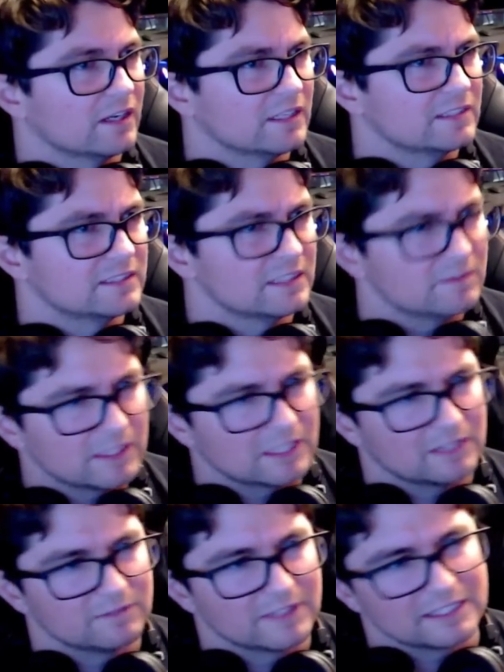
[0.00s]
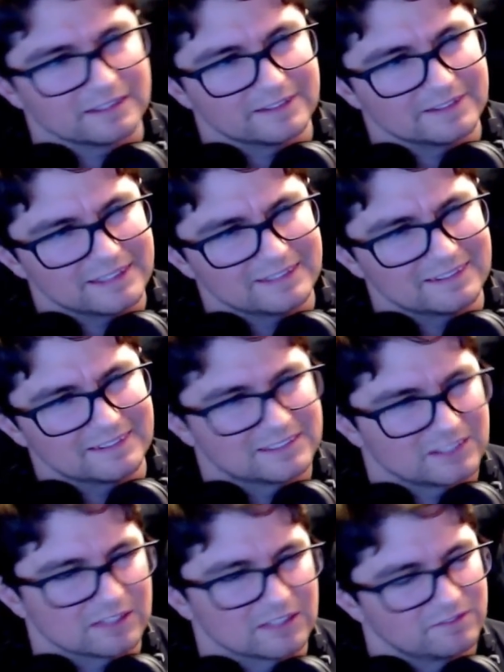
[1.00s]
and it did become like it
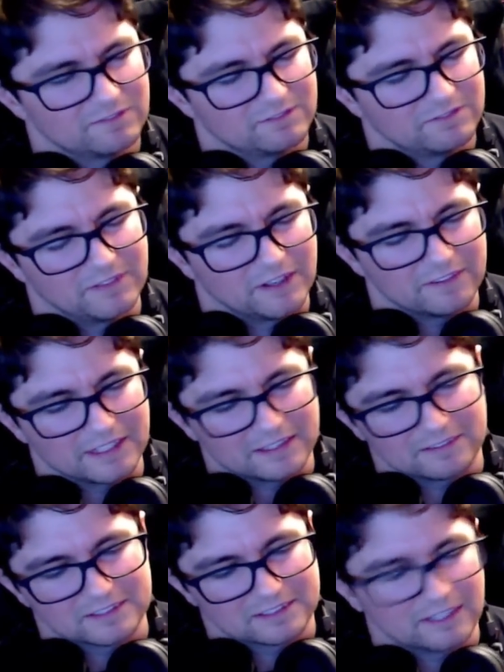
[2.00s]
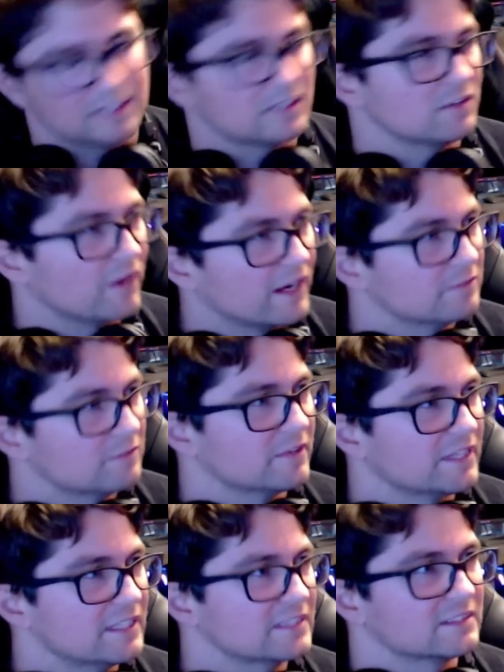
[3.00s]
started to felt like there was a lot of UI in
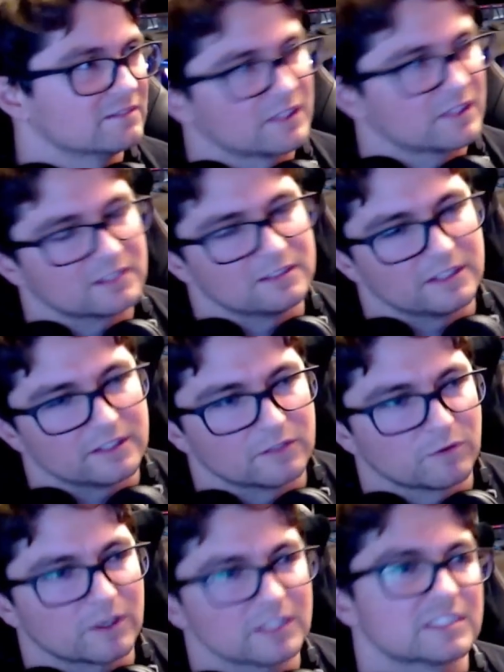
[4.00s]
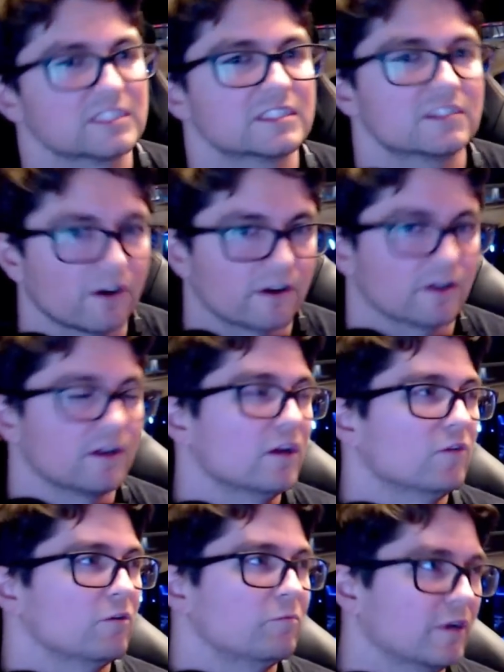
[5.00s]
place and very cluttered. We're going to start
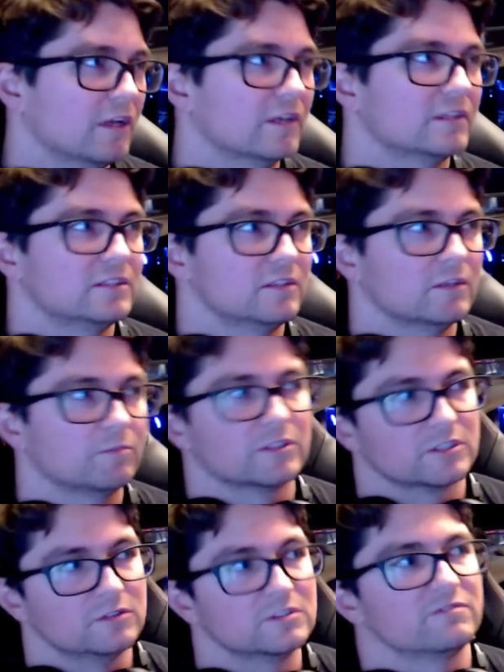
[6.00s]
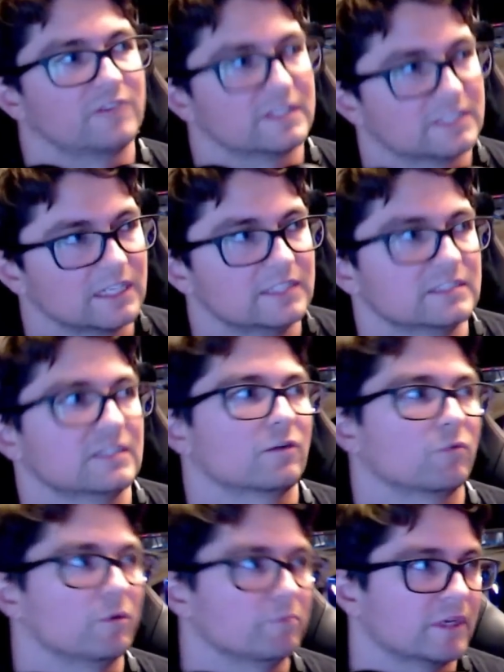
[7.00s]
with putting into the person who's affected into their
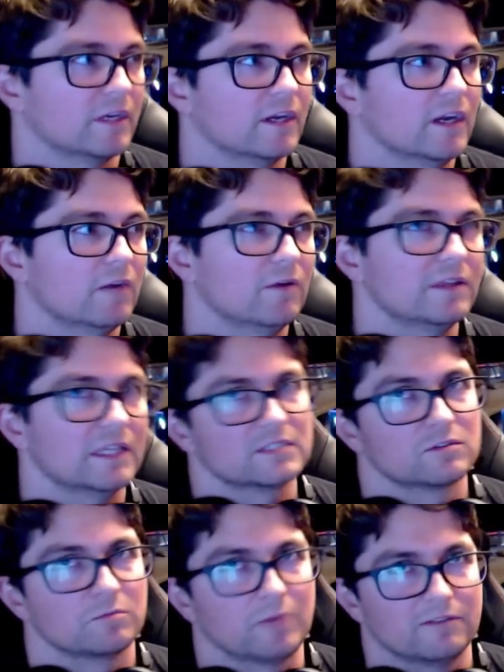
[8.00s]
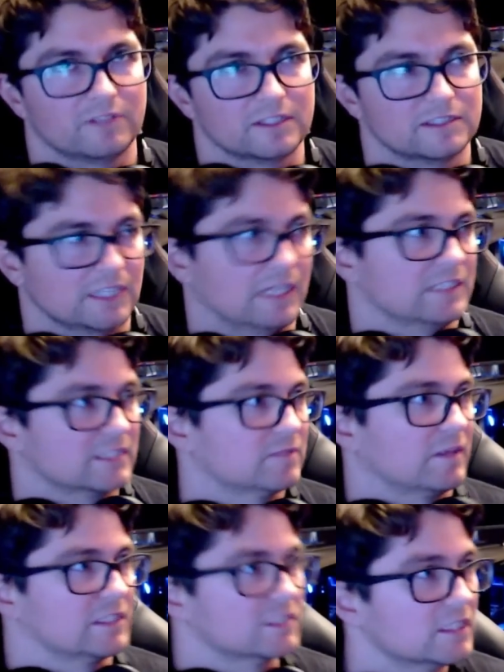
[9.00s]
1P. And we think this will benefit tanks
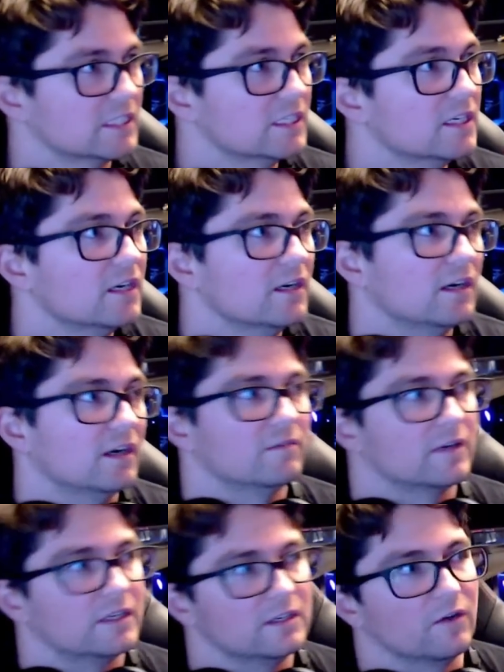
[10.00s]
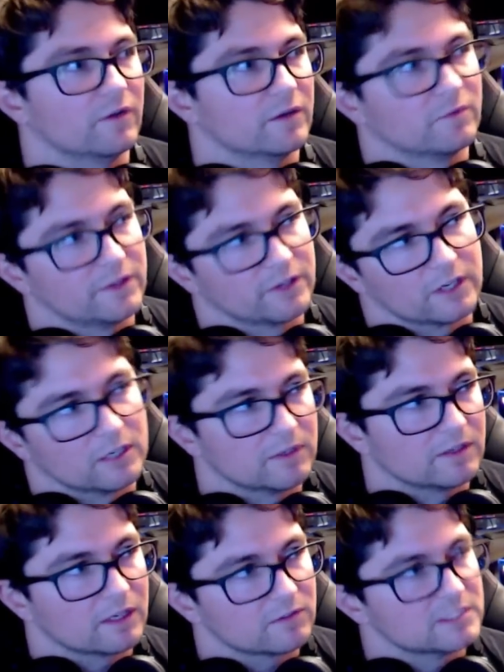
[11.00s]
especially. And knowing when they're going to
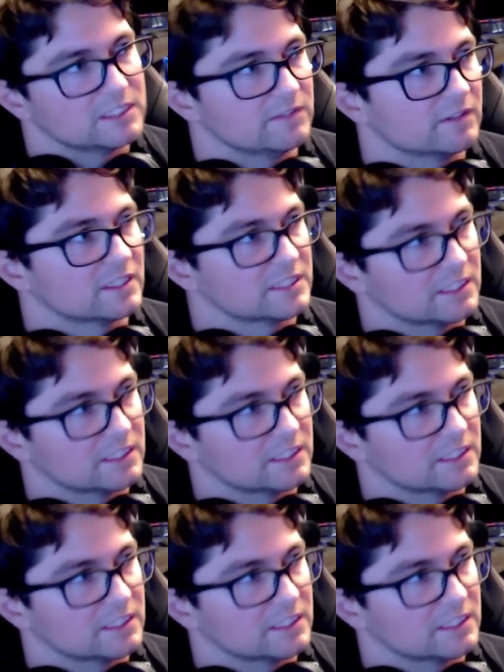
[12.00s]
be like receiving less